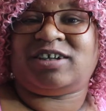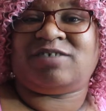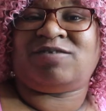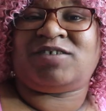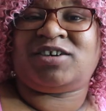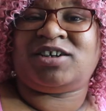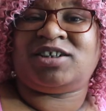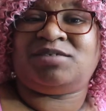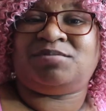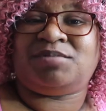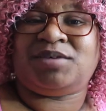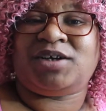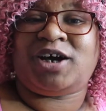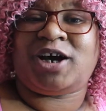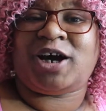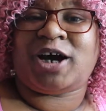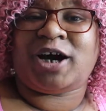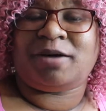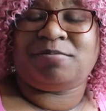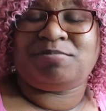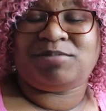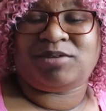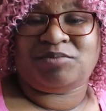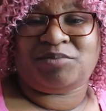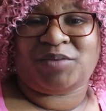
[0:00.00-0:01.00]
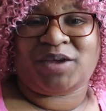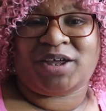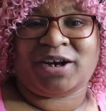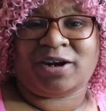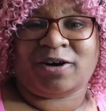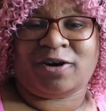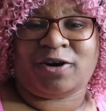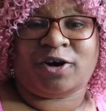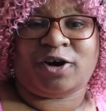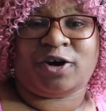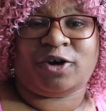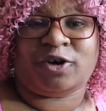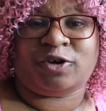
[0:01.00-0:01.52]
I've always been complimented
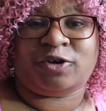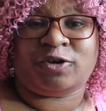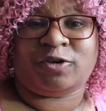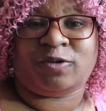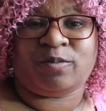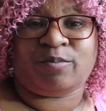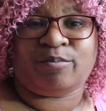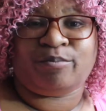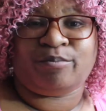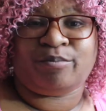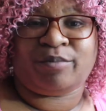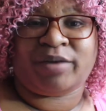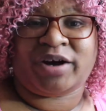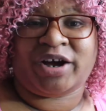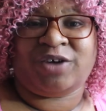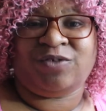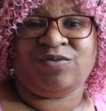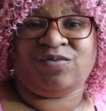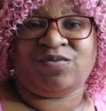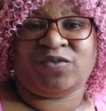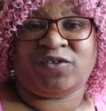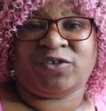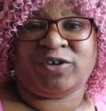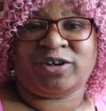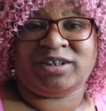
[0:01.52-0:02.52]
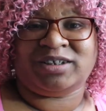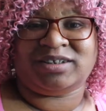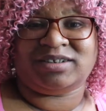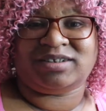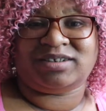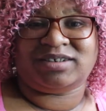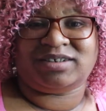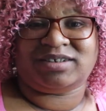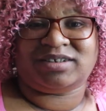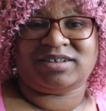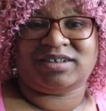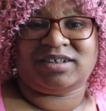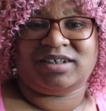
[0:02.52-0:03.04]
on my
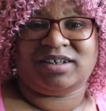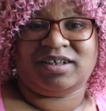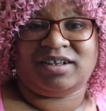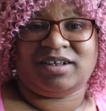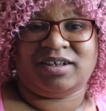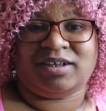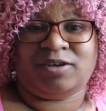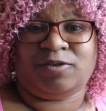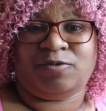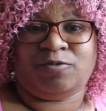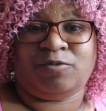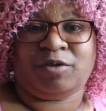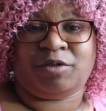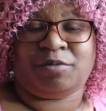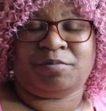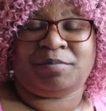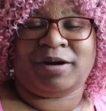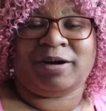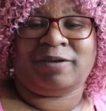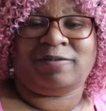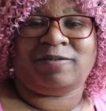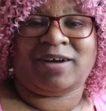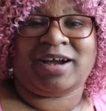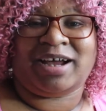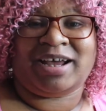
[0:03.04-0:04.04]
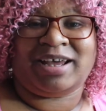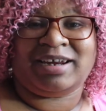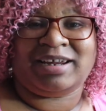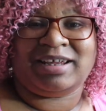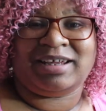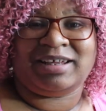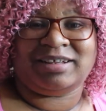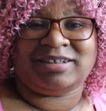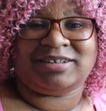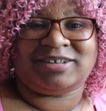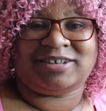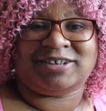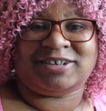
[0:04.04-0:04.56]
voice with my
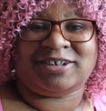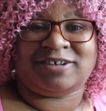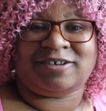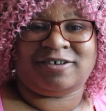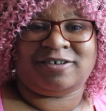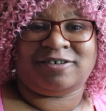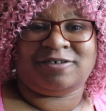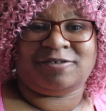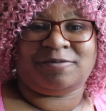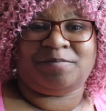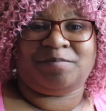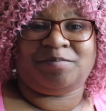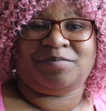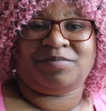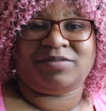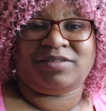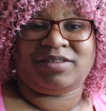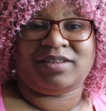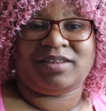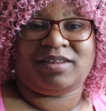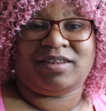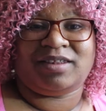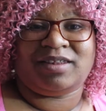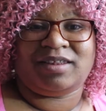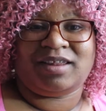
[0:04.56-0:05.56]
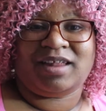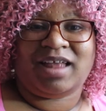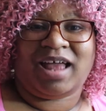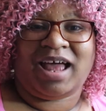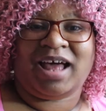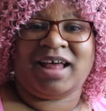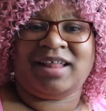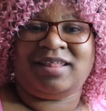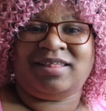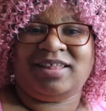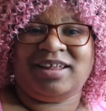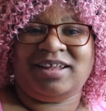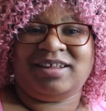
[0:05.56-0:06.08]
writing, so
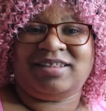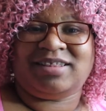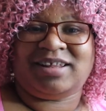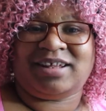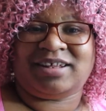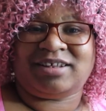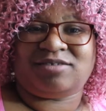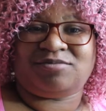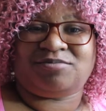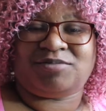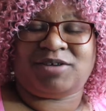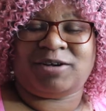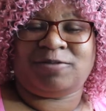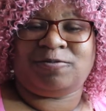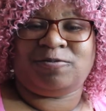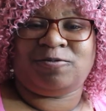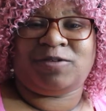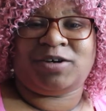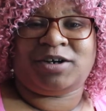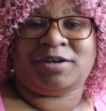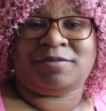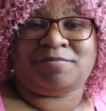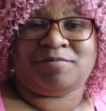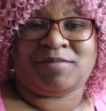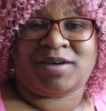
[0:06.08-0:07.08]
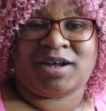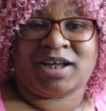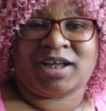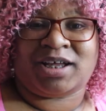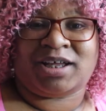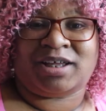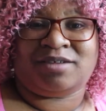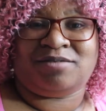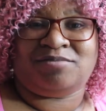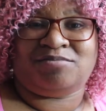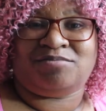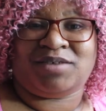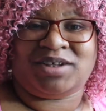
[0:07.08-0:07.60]
I think that's probably one of
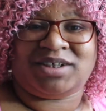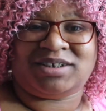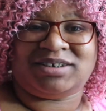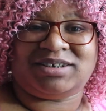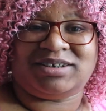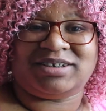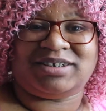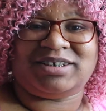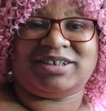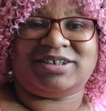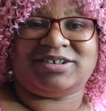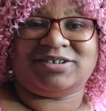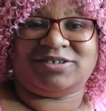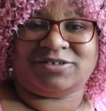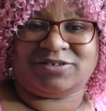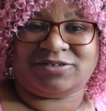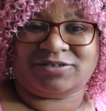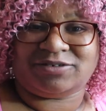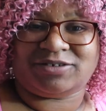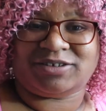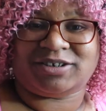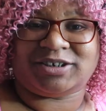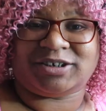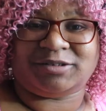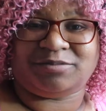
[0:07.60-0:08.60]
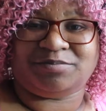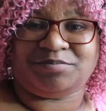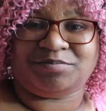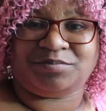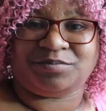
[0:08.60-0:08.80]
my best skills.